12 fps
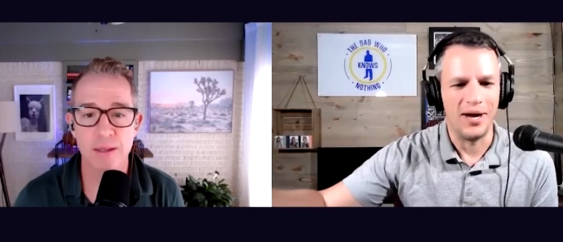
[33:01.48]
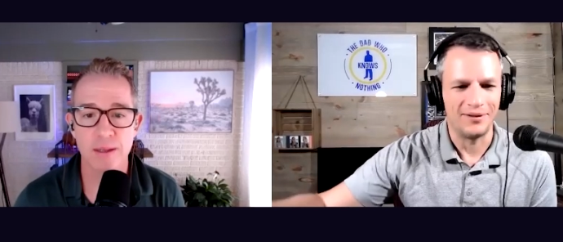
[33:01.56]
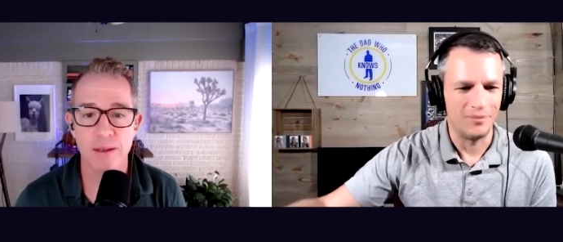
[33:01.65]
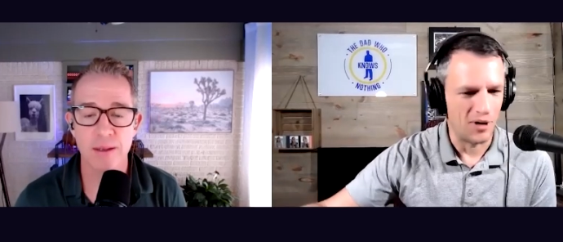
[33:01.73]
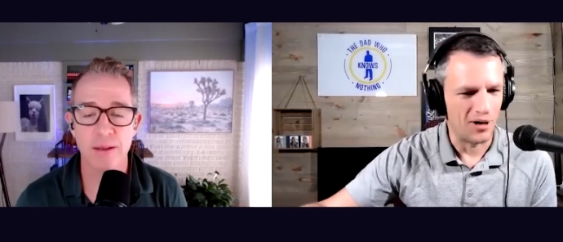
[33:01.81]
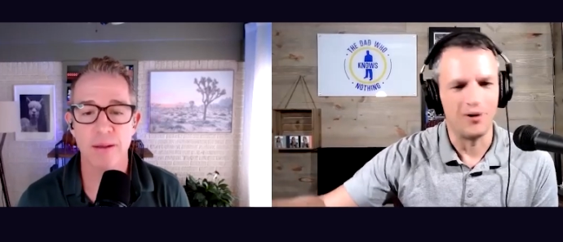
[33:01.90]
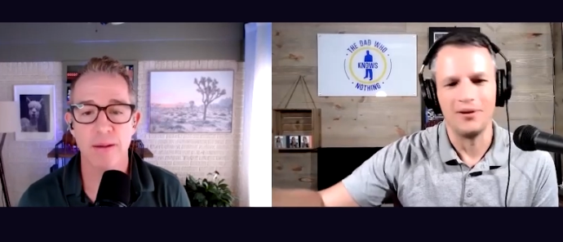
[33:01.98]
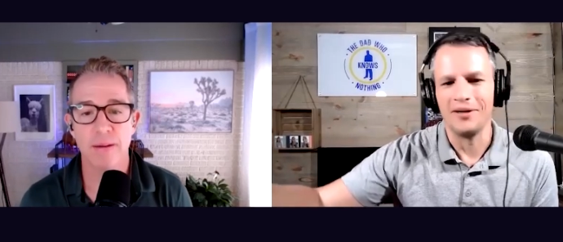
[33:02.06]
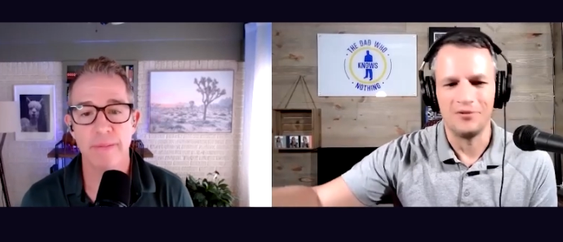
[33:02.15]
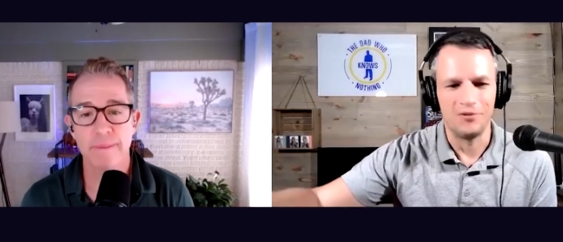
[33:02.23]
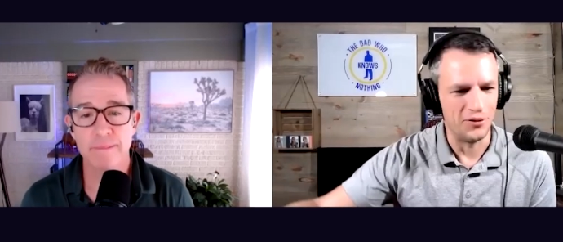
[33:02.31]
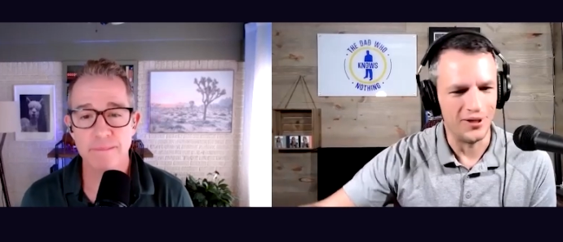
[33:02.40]
Speaker 1: back tomorrow and
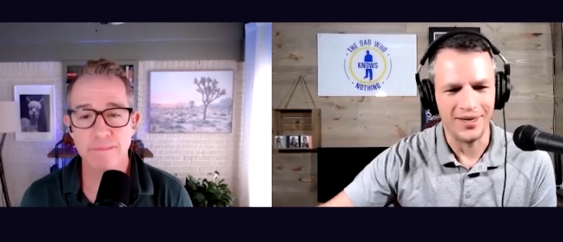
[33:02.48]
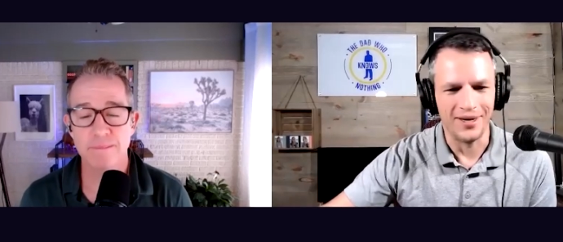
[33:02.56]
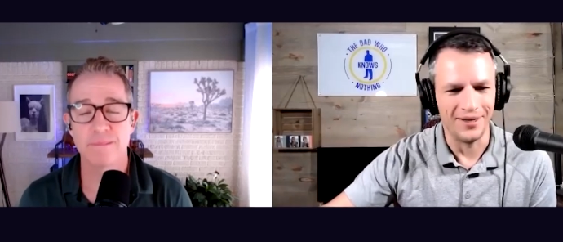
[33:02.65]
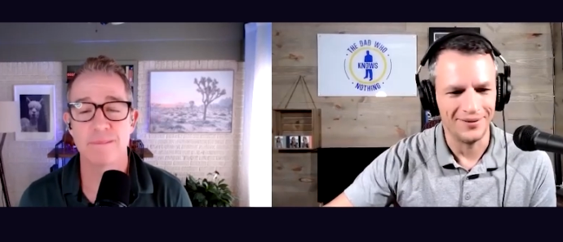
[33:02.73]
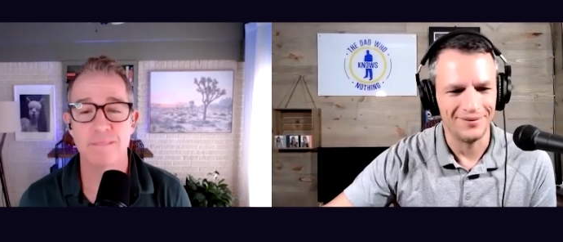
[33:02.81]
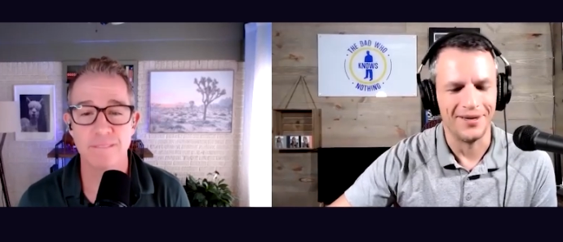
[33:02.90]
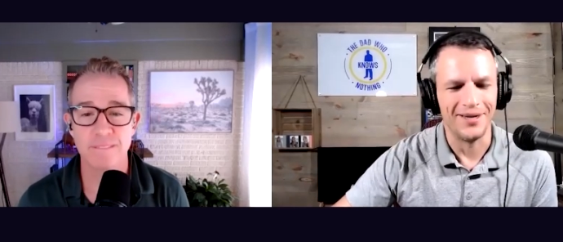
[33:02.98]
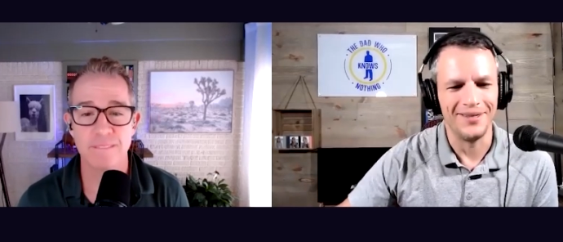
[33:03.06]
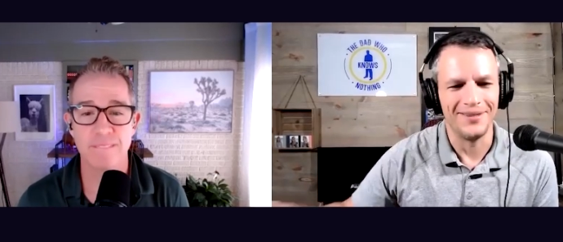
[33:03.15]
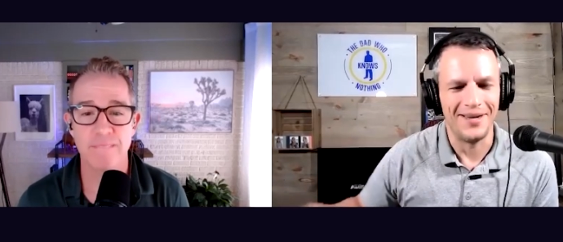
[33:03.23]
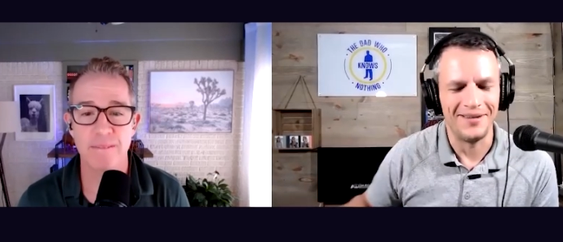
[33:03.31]
let's do it again. Right.